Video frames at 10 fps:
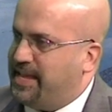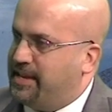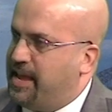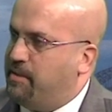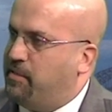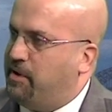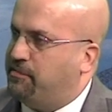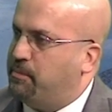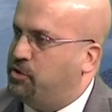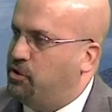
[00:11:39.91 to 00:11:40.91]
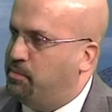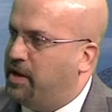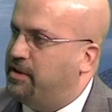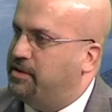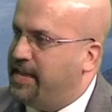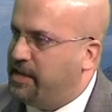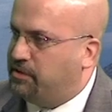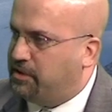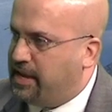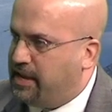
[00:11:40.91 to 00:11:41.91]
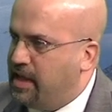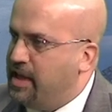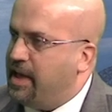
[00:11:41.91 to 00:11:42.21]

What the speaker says: They came here from Cuba legally,